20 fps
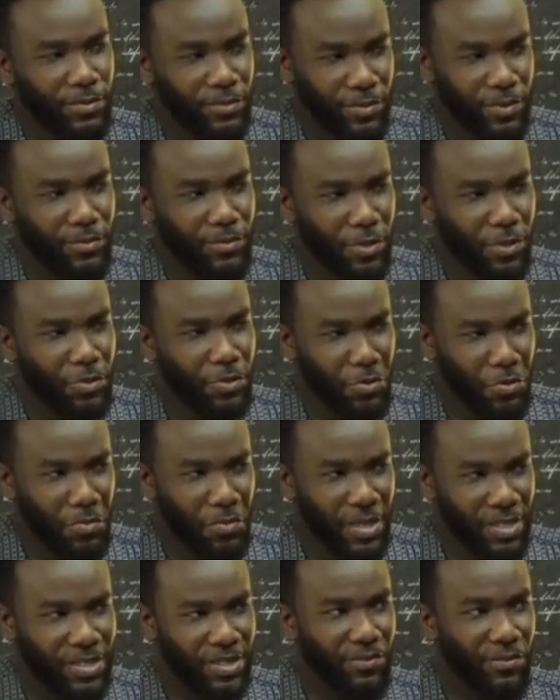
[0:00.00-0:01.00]
I'm sure you
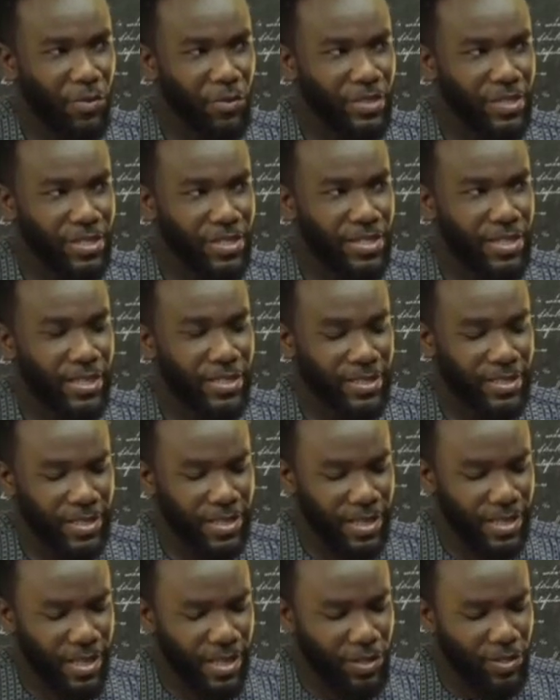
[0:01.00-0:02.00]
must have noticed that.
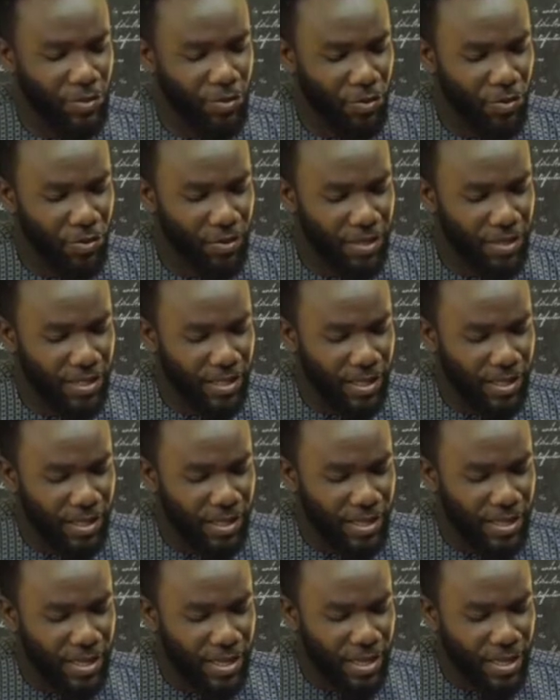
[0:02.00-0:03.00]
And so,
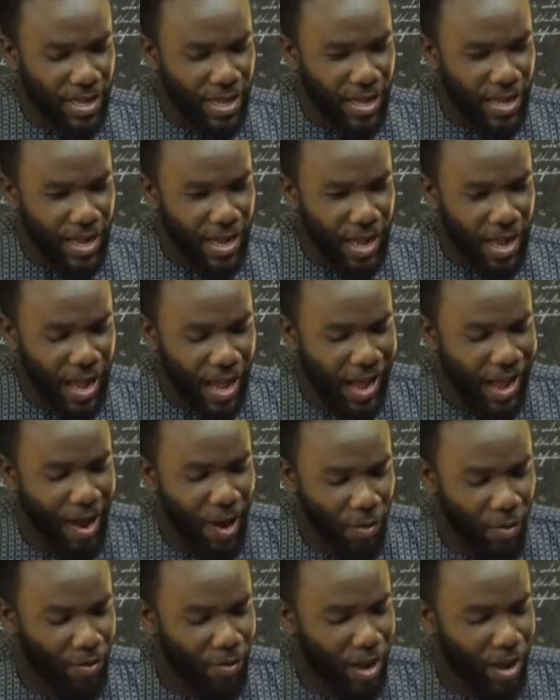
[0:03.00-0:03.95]
how